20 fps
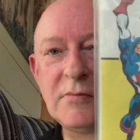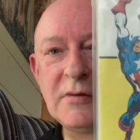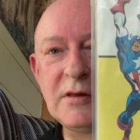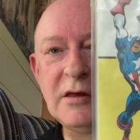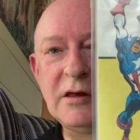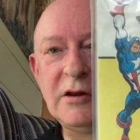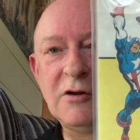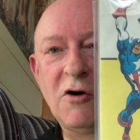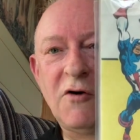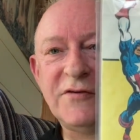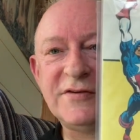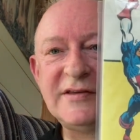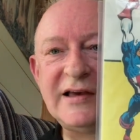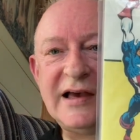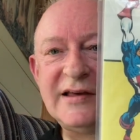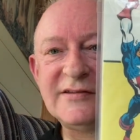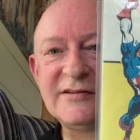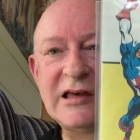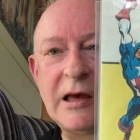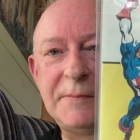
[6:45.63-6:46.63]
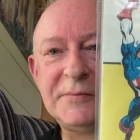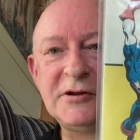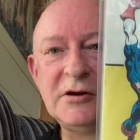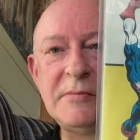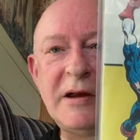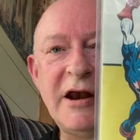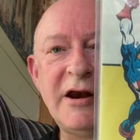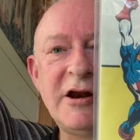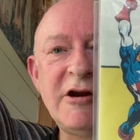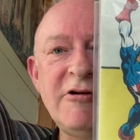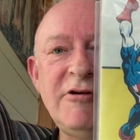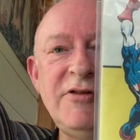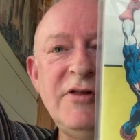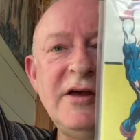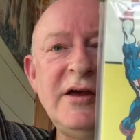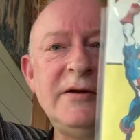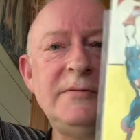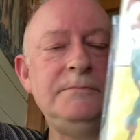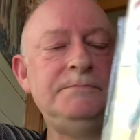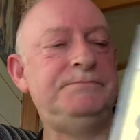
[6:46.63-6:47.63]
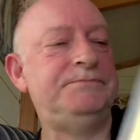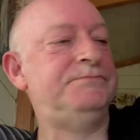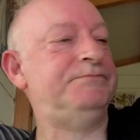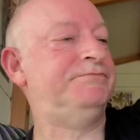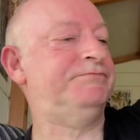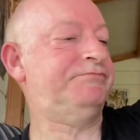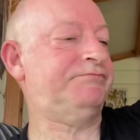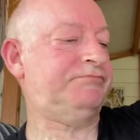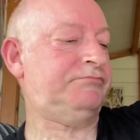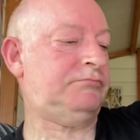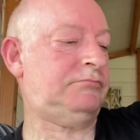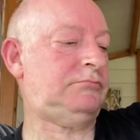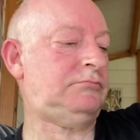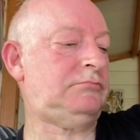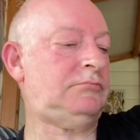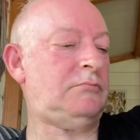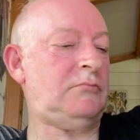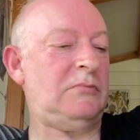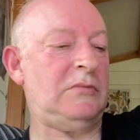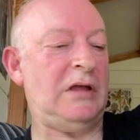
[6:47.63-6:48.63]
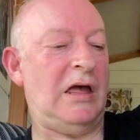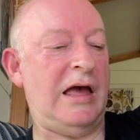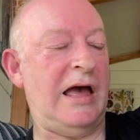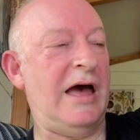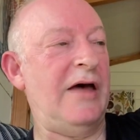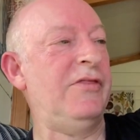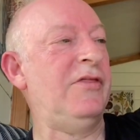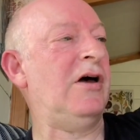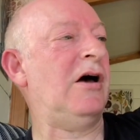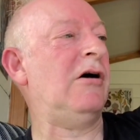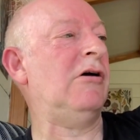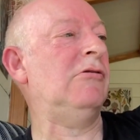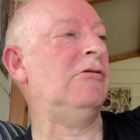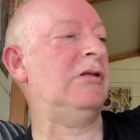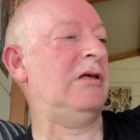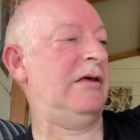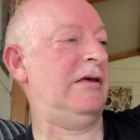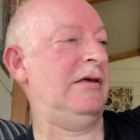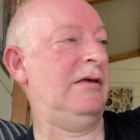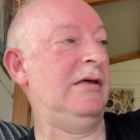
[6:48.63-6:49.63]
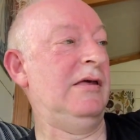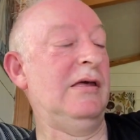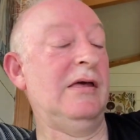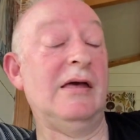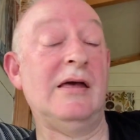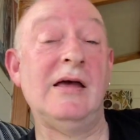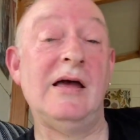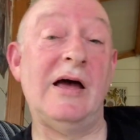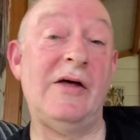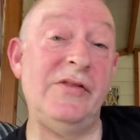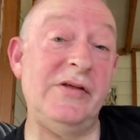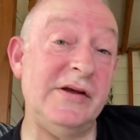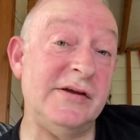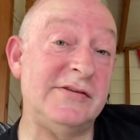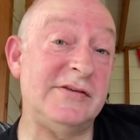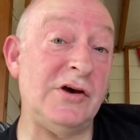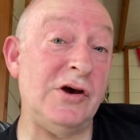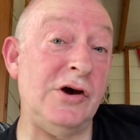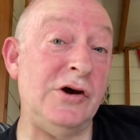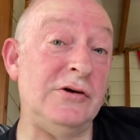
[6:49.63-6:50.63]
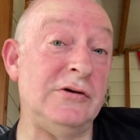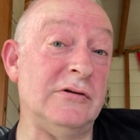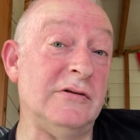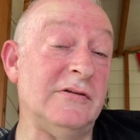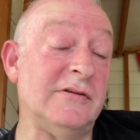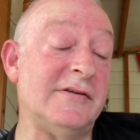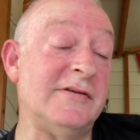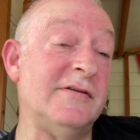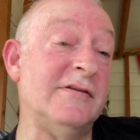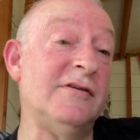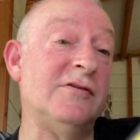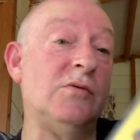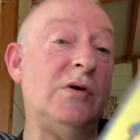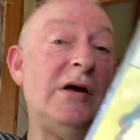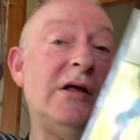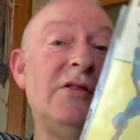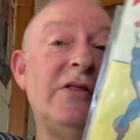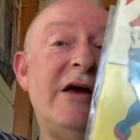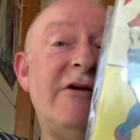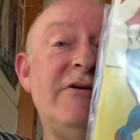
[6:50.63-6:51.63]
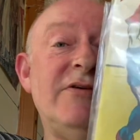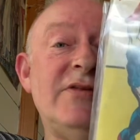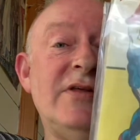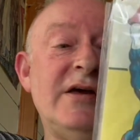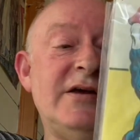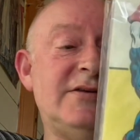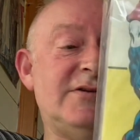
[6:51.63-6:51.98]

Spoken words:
And it obviously has Captain America in there, and the Hulk, and the Eternals as well, they're in there